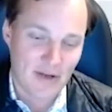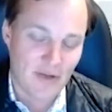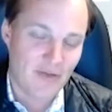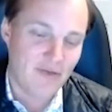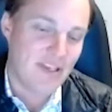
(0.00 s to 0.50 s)

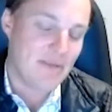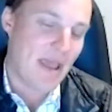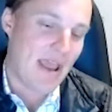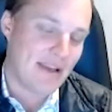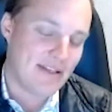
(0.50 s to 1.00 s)

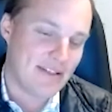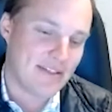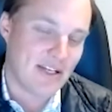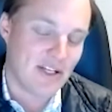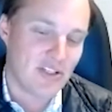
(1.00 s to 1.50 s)
feedback and
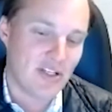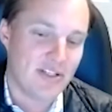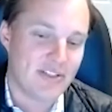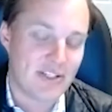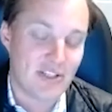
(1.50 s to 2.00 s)
discussion
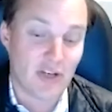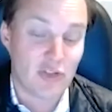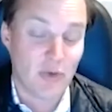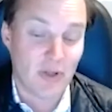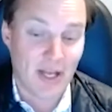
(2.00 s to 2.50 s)
as I talk
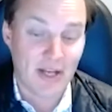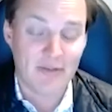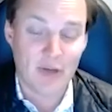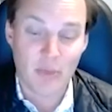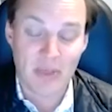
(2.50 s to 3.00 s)
to a lot of
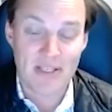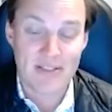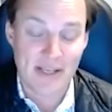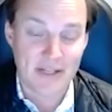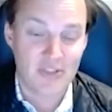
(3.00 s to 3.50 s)
LPs
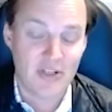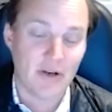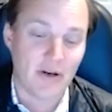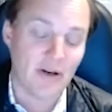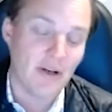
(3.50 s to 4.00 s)
next
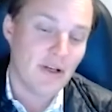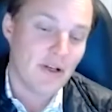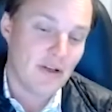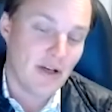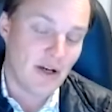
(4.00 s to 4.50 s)
year
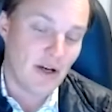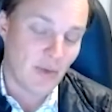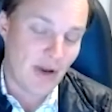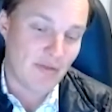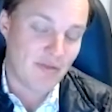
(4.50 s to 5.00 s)

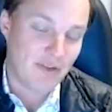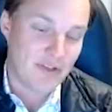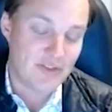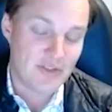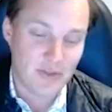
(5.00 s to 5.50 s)
around
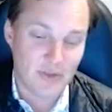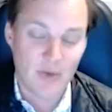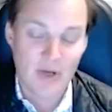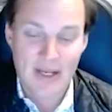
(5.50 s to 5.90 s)
fund two.